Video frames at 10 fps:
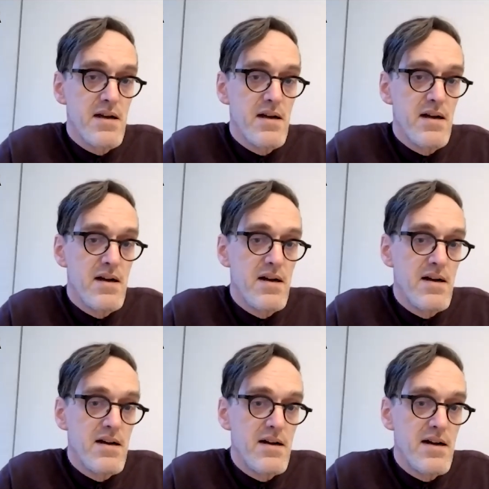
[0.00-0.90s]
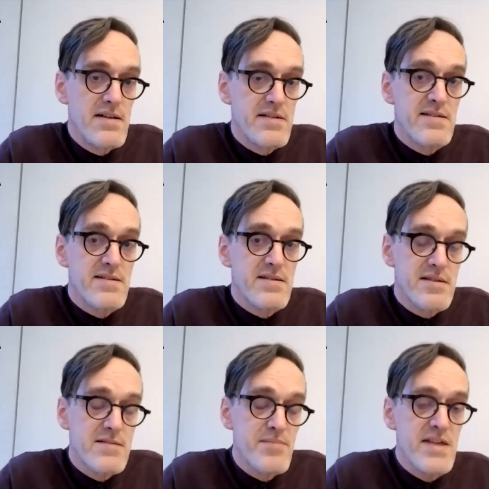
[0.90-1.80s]
Uh, and that's
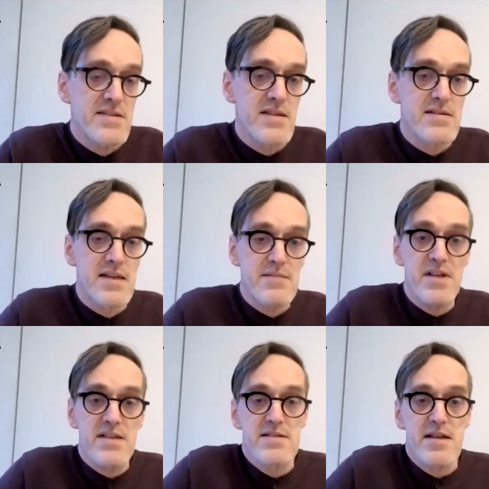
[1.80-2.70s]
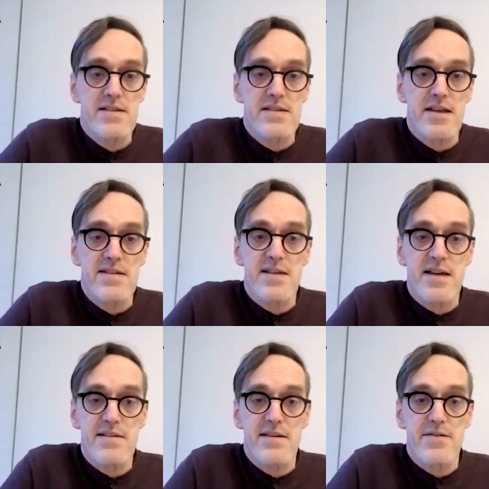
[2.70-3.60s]
that makes it that makes it extra
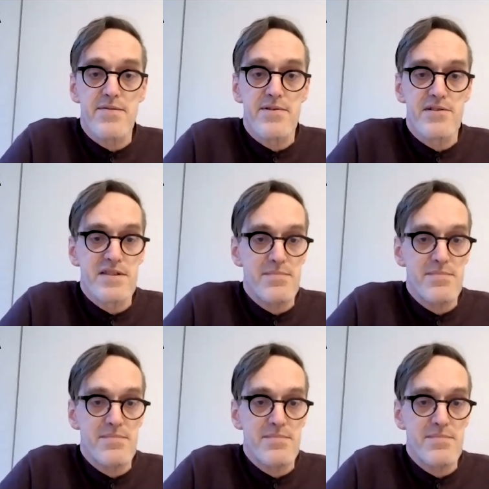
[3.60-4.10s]
exciting, of course.